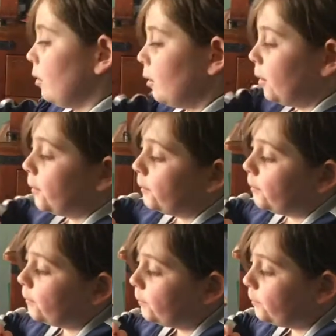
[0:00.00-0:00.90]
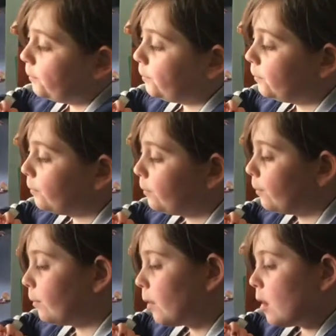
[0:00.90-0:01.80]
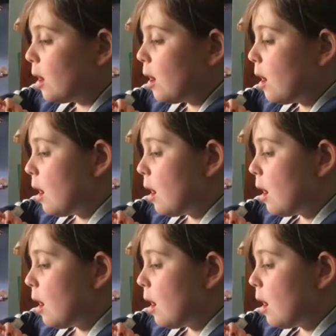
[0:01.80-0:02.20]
(silence)